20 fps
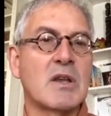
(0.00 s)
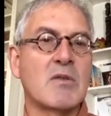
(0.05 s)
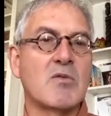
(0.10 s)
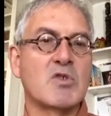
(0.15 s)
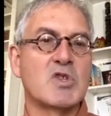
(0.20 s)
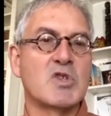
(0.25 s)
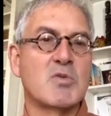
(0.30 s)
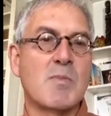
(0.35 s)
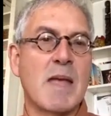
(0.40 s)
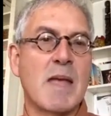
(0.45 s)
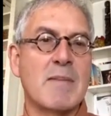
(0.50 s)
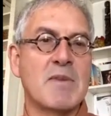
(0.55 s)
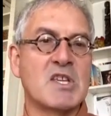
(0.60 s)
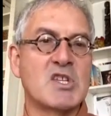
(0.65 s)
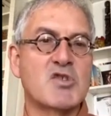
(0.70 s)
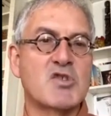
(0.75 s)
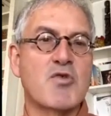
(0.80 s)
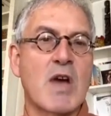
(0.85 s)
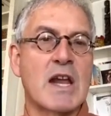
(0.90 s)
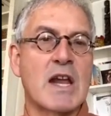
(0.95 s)
which may be
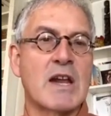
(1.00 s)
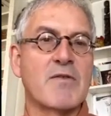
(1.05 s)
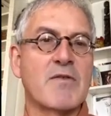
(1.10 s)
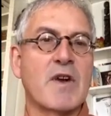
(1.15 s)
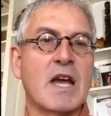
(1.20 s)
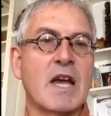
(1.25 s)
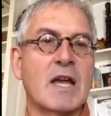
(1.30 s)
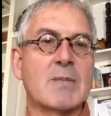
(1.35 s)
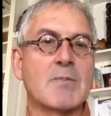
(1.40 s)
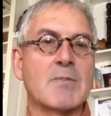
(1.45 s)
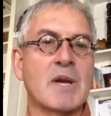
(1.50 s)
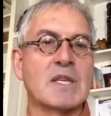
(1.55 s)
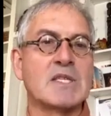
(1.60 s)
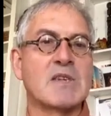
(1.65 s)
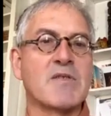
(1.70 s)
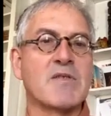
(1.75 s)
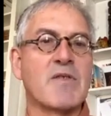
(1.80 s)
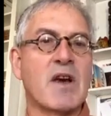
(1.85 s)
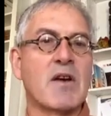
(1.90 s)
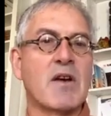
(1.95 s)
stratified by
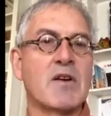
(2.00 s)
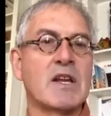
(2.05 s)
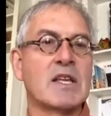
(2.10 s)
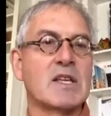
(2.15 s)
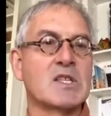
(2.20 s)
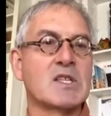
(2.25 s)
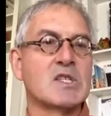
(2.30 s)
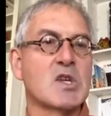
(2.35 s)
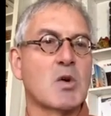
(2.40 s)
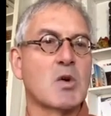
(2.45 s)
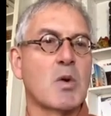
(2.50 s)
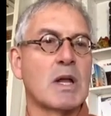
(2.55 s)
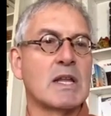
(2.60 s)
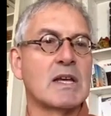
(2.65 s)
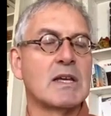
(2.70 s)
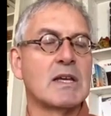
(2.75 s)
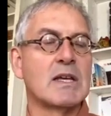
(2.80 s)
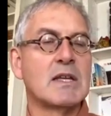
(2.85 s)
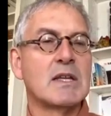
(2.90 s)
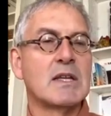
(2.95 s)
severity and
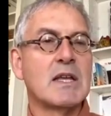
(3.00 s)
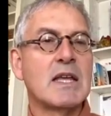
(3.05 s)
sequelae.